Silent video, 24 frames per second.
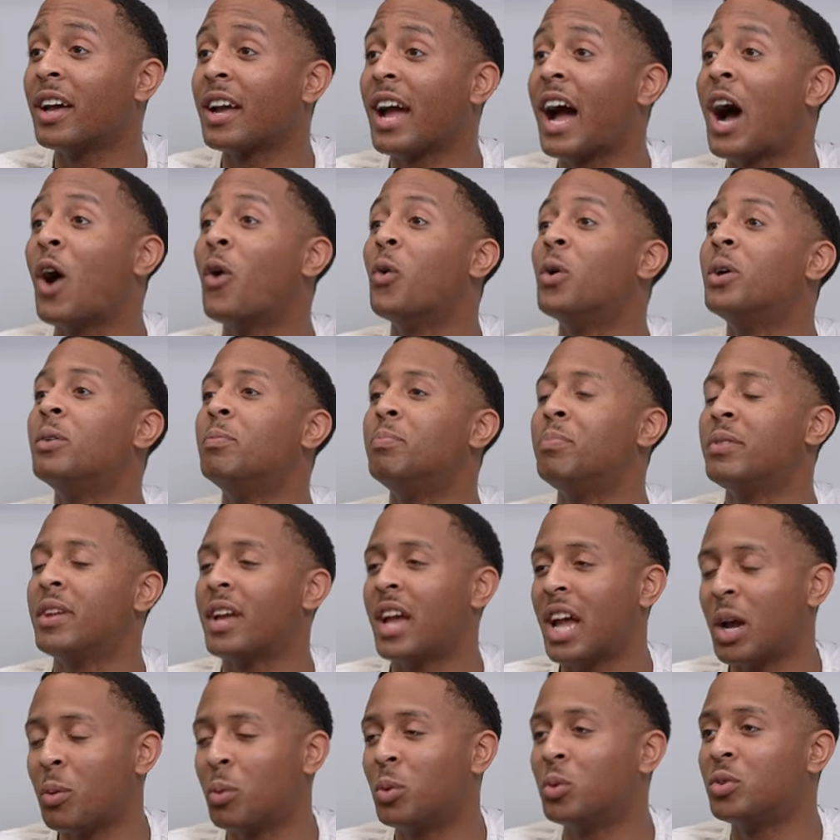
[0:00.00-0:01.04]
like I would
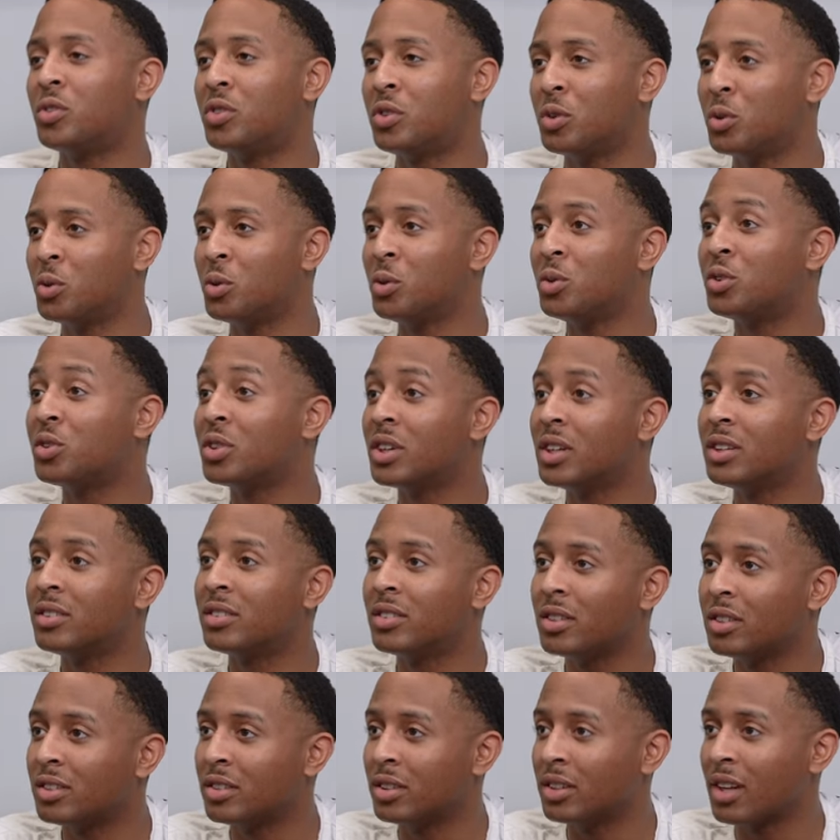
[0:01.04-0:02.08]
be able to
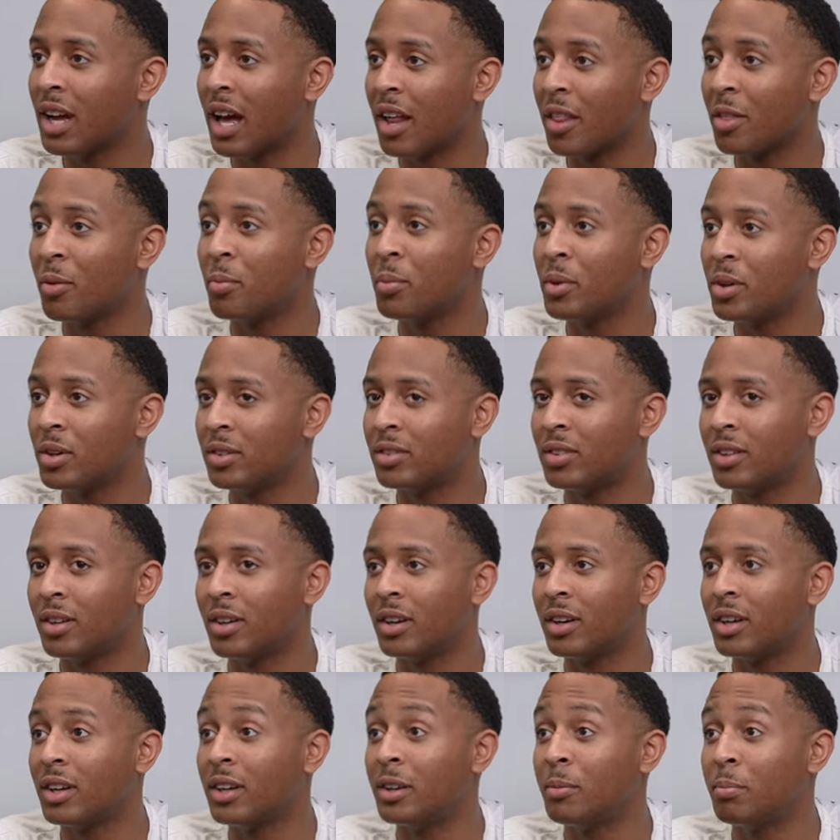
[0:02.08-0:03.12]
transition out of the
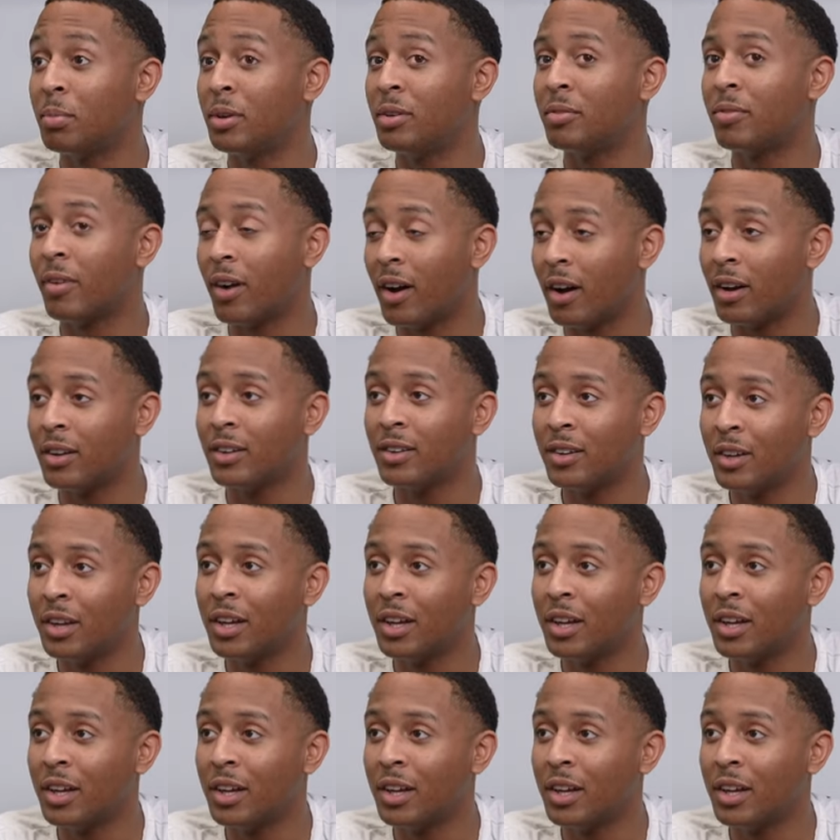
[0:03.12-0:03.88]
military and be fine.